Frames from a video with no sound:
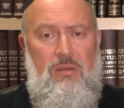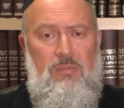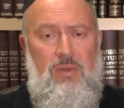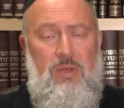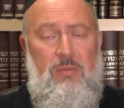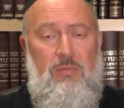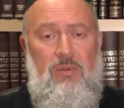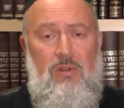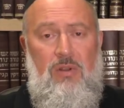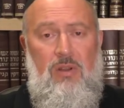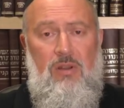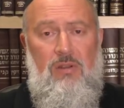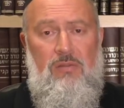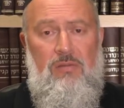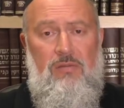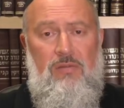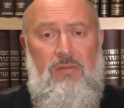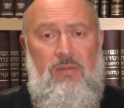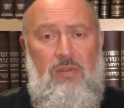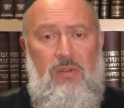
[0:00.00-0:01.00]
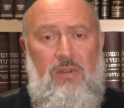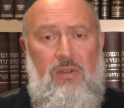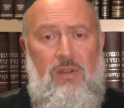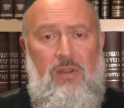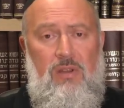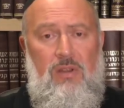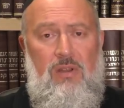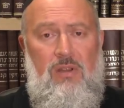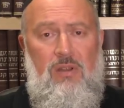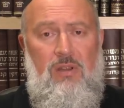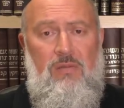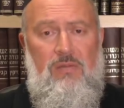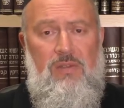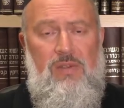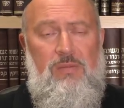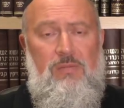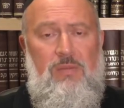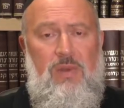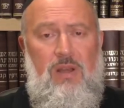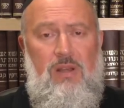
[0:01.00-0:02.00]
people of
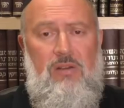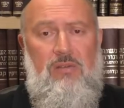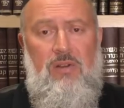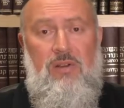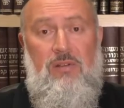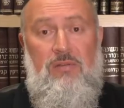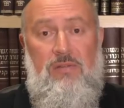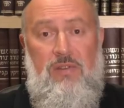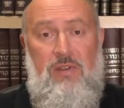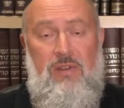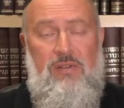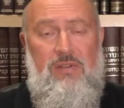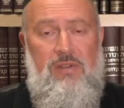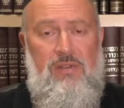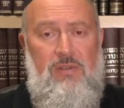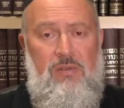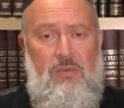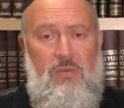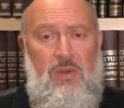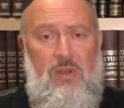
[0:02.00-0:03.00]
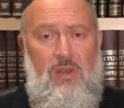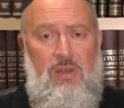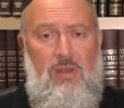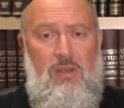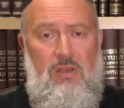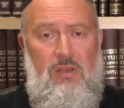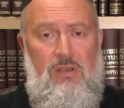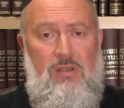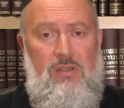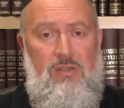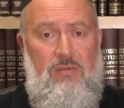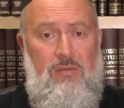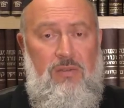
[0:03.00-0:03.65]
this background feel this way is,